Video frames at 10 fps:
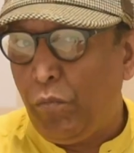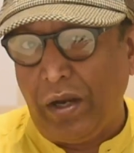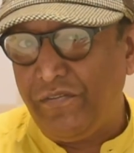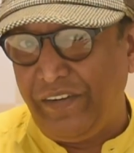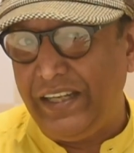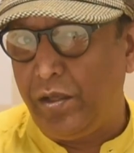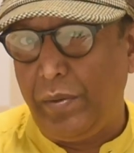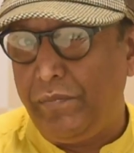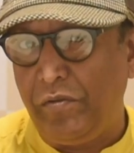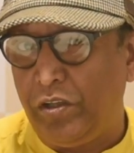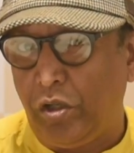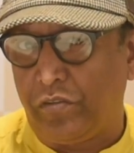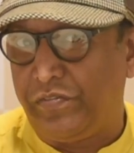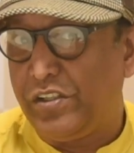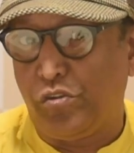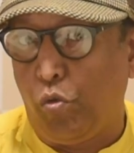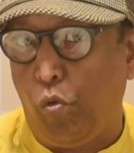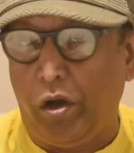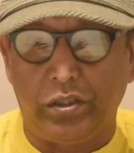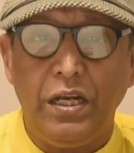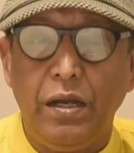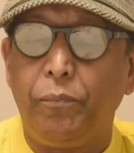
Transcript: one feed the baby will not feed, so what?